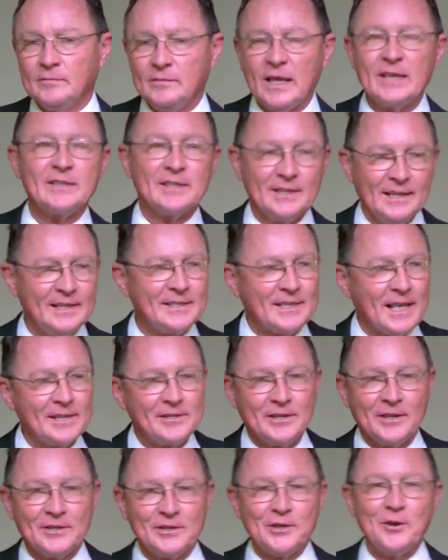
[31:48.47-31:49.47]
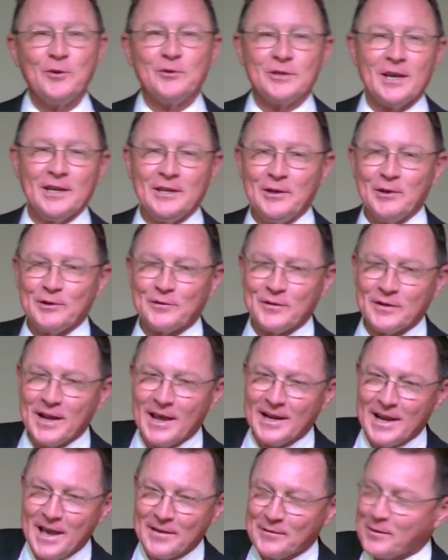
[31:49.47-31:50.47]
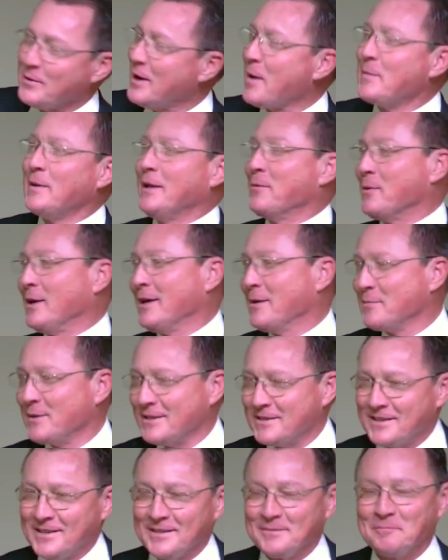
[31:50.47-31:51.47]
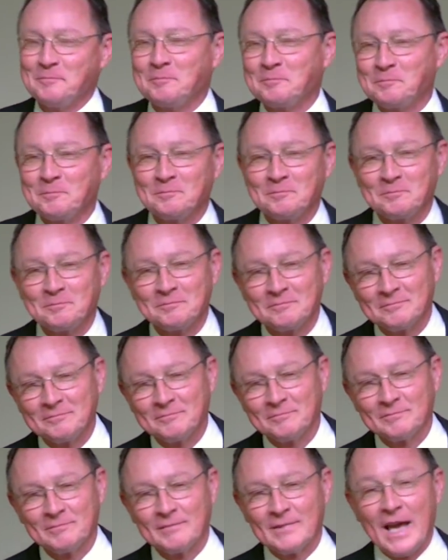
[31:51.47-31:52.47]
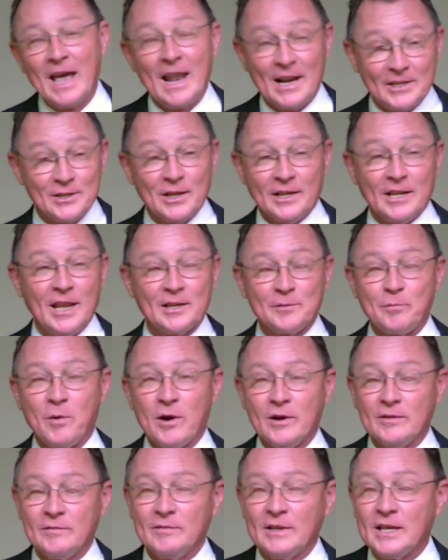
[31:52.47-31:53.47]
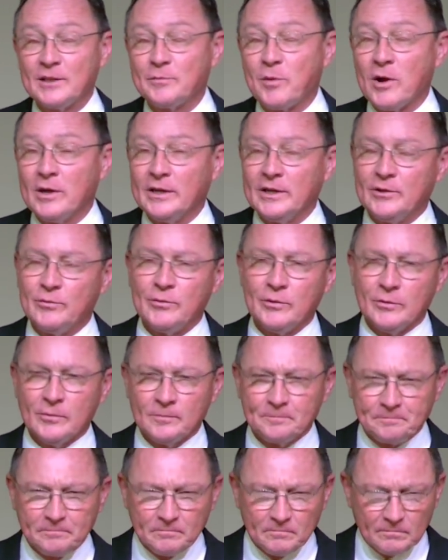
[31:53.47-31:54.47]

That's at least that's the excuse I use for not having one. I mean, anyway, I'm just kidding. And actually, that's part that's partly true.